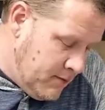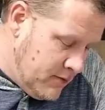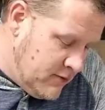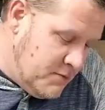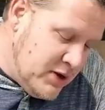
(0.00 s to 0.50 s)

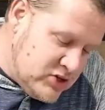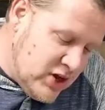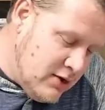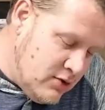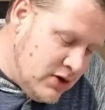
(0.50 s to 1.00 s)
To be
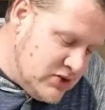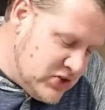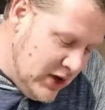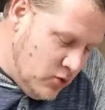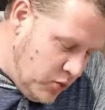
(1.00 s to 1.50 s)
generous
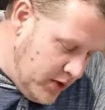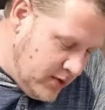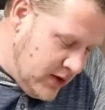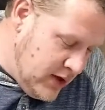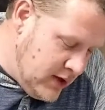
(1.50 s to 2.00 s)
and
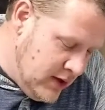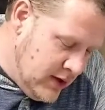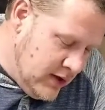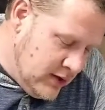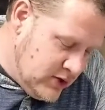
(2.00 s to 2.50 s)
willing
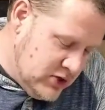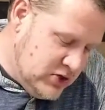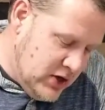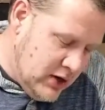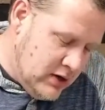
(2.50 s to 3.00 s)
to
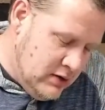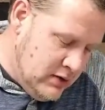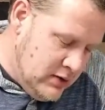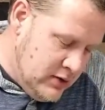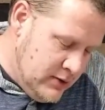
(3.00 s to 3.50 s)
share.
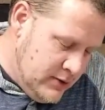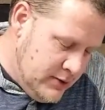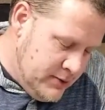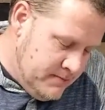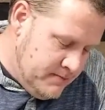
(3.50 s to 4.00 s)

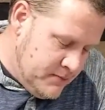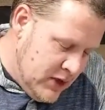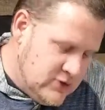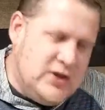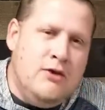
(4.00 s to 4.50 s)

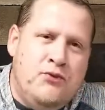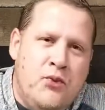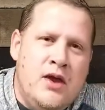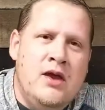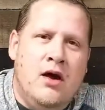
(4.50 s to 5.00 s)
See, if
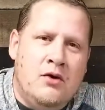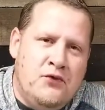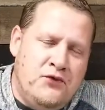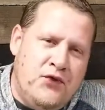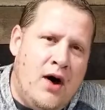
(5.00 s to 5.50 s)
we are
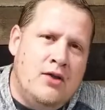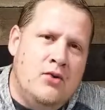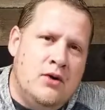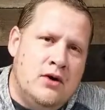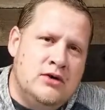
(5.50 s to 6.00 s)

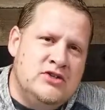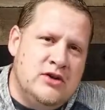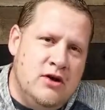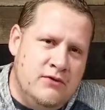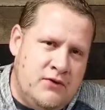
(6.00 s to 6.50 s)

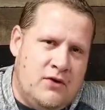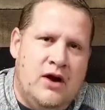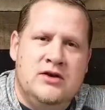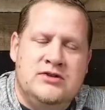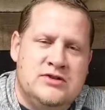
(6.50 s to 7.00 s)
followers of
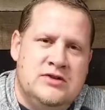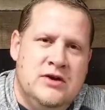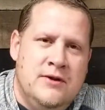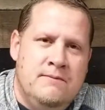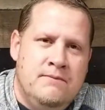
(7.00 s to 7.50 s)
Christ,
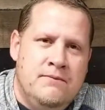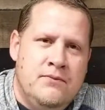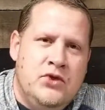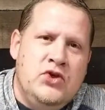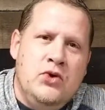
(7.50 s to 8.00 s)

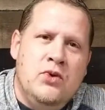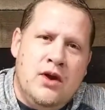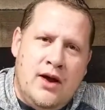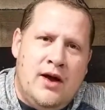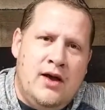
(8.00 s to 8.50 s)
you and
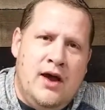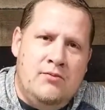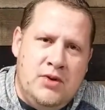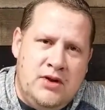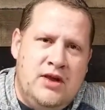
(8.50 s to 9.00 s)
I
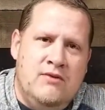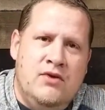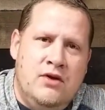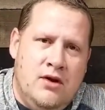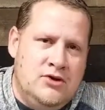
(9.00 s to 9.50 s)
have been
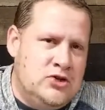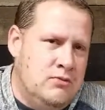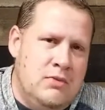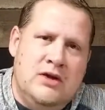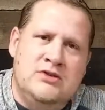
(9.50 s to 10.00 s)
given a
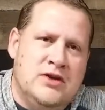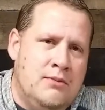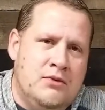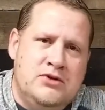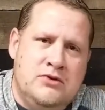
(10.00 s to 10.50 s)
tremendous
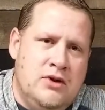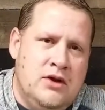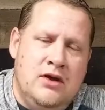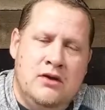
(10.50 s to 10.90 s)
opportunity,